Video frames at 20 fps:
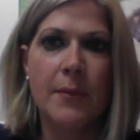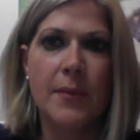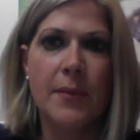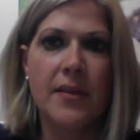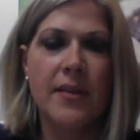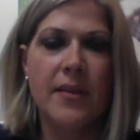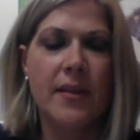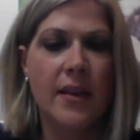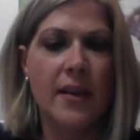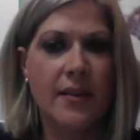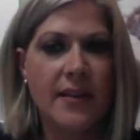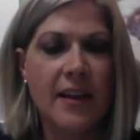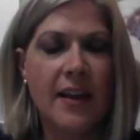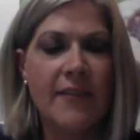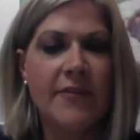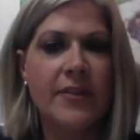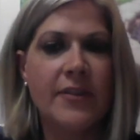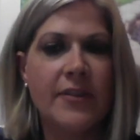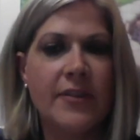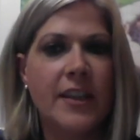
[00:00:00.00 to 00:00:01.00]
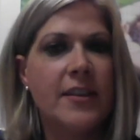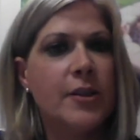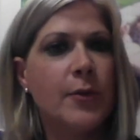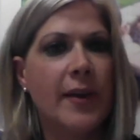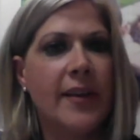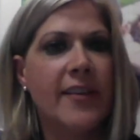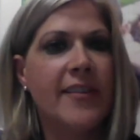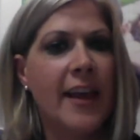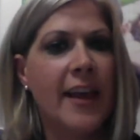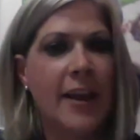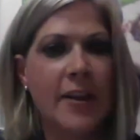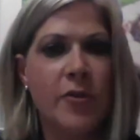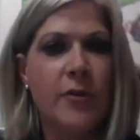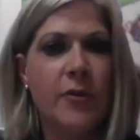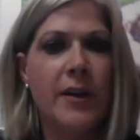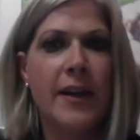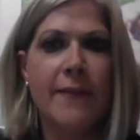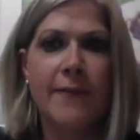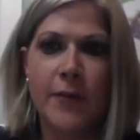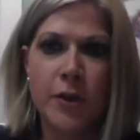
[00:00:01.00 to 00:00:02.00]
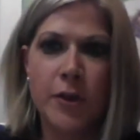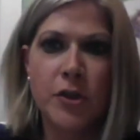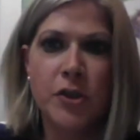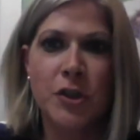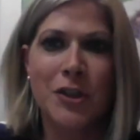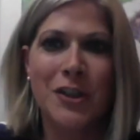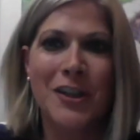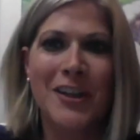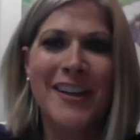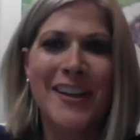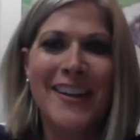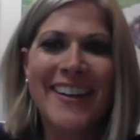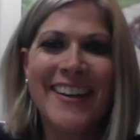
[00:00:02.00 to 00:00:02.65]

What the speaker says: It's definitely the new accessory for sure.